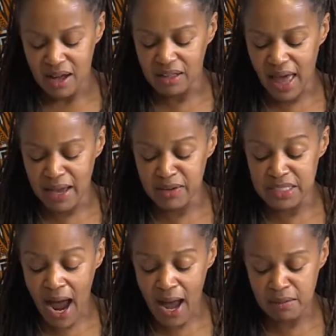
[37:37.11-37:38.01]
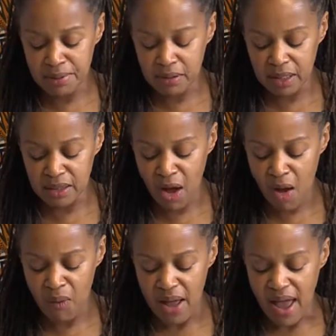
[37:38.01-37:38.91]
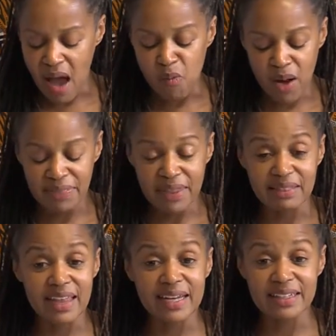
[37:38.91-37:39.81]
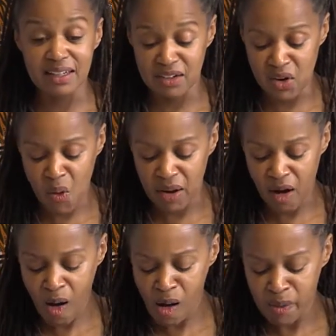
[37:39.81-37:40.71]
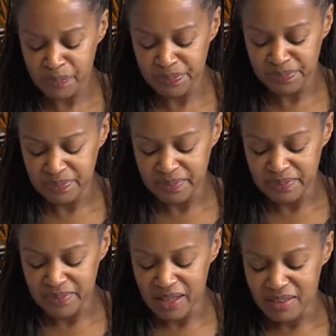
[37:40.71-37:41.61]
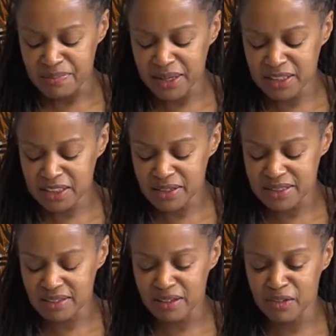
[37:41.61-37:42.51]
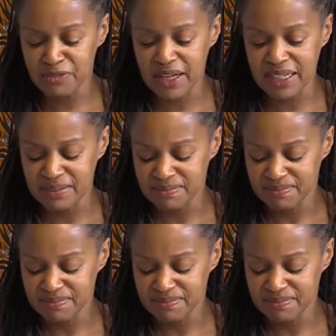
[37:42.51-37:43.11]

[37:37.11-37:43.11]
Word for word: a language I barely know, and one that they didn't know at all? The picture is a little funny.